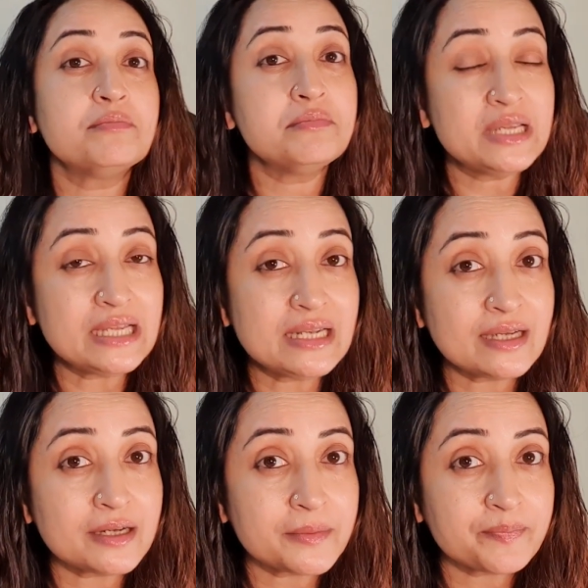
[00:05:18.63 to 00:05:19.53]

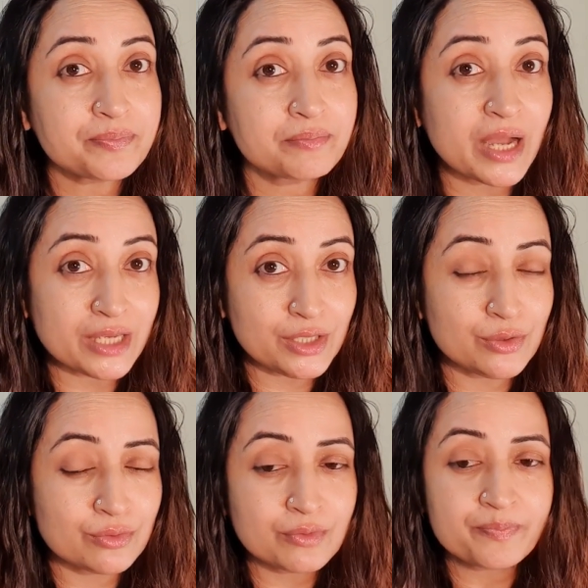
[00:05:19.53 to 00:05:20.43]
Milia by
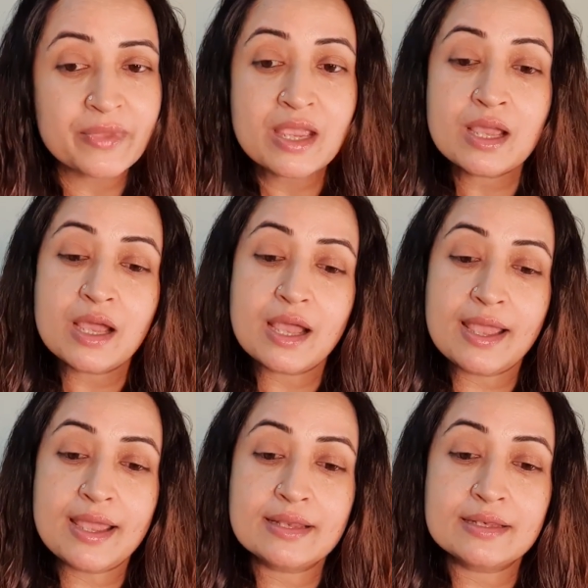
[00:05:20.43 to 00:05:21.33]
you,
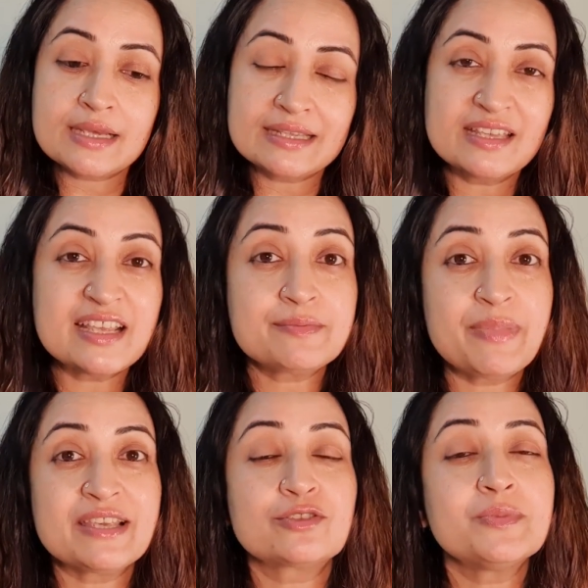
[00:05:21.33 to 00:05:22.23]
and I think it's
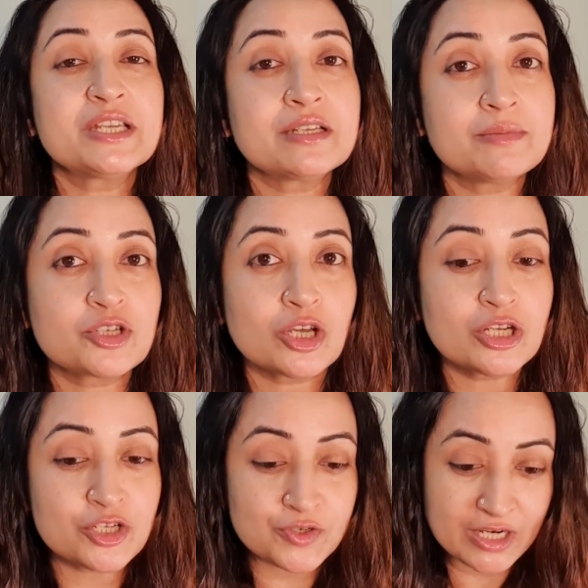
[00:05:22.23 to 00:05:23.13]
best to meet a
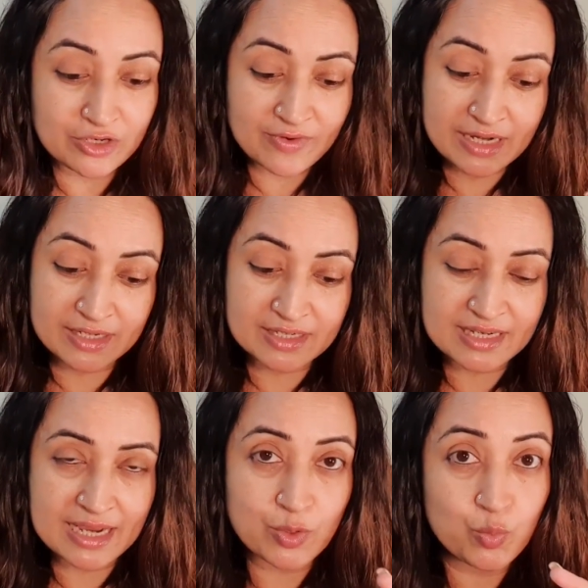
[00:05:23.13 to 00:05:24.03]
dermatologist to kind of
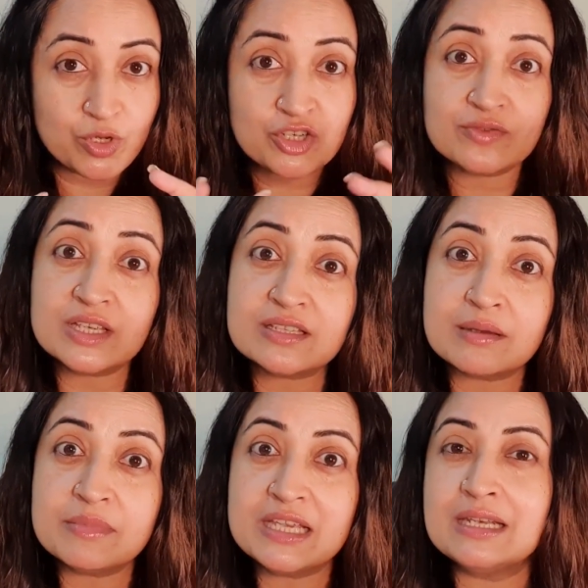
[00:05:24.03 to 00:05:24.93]
understand which of these are
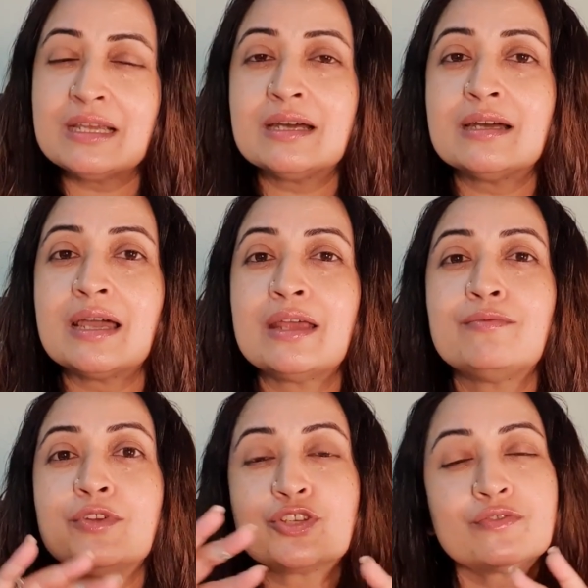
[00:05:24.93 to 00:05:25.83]
Milia
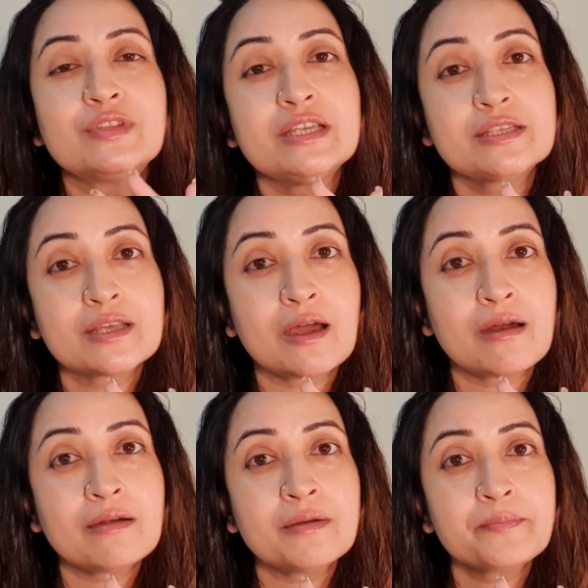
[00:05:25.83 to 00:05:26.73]
and which of these
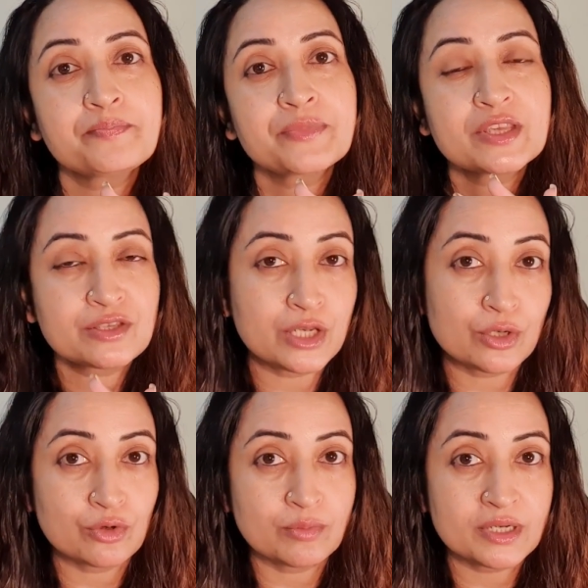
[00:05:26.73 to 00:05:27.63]
are
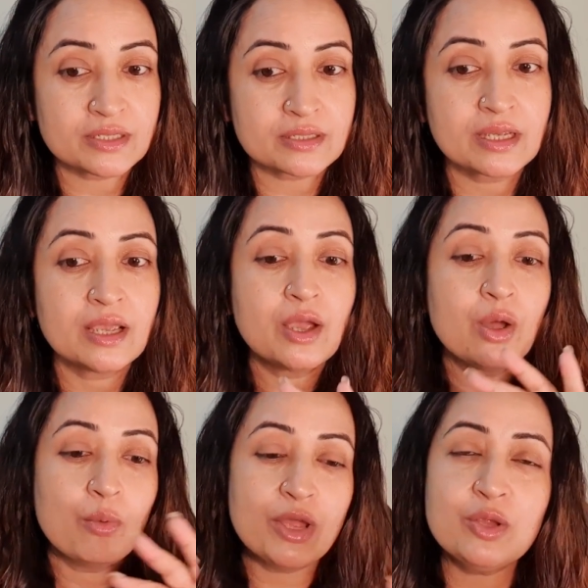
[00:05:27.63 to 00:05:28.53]
Syringomas.
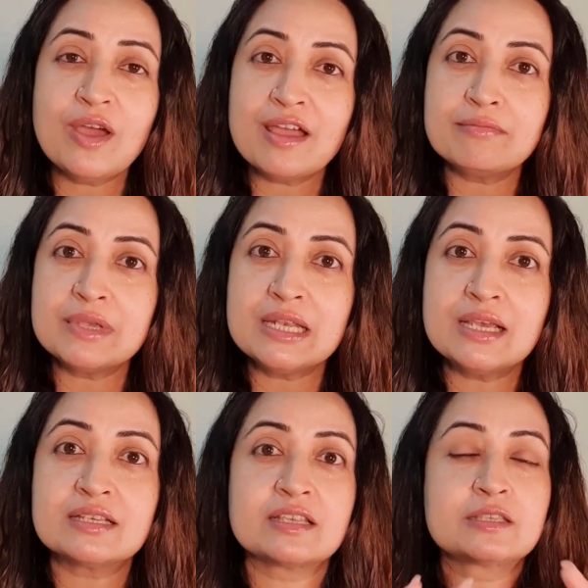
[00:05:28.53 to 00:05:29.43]
When you have
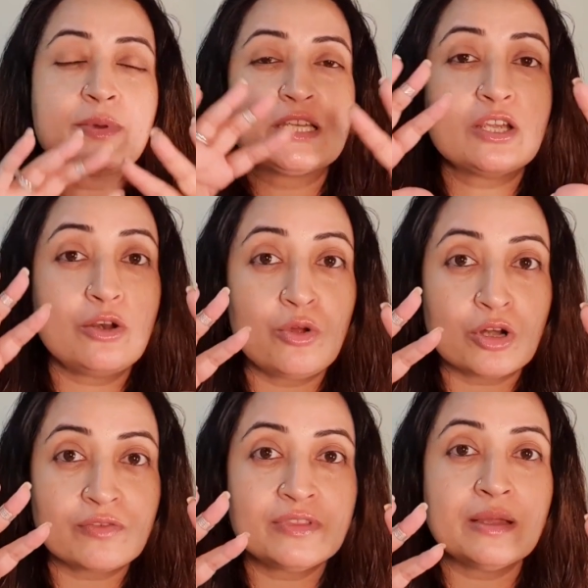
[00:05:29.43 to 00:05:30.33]
Milias, especially a lot
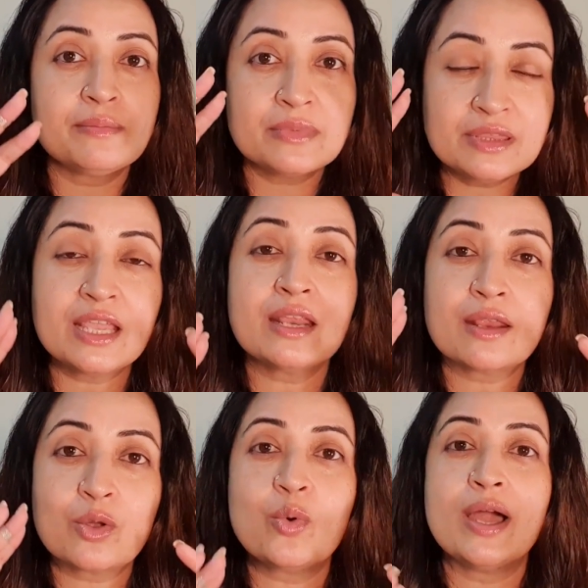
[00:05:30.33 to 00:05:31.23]
of them, they
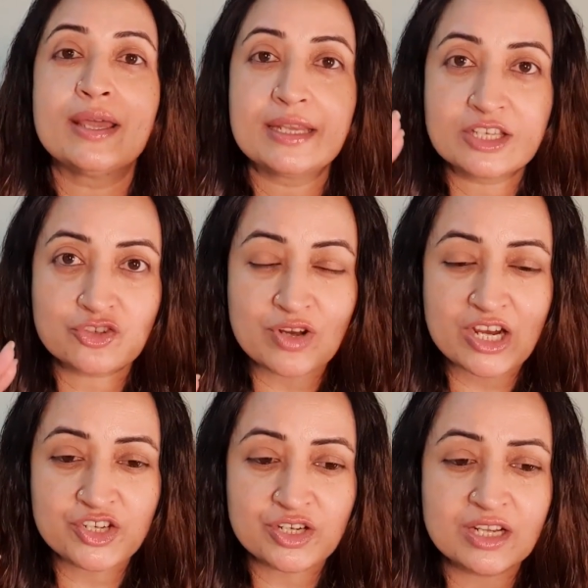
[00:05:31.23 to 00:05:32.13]
require
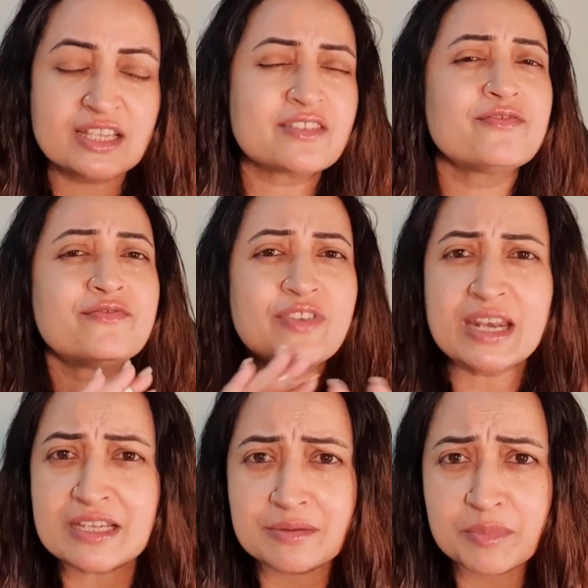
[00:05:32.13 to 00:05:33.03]
extraction. It's a
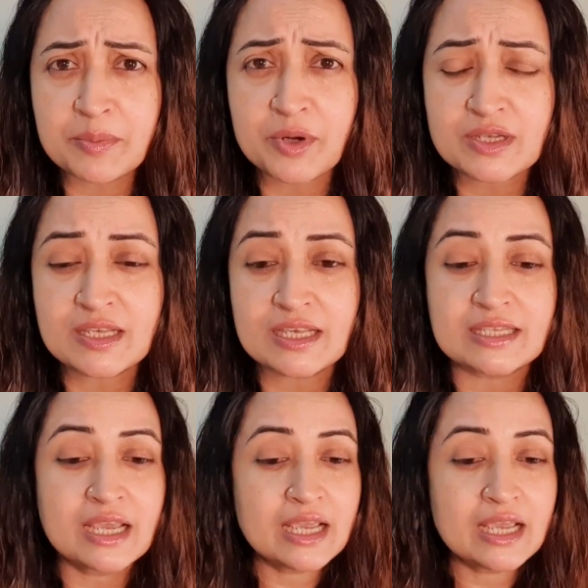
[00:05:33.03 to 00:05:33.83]
very simple process.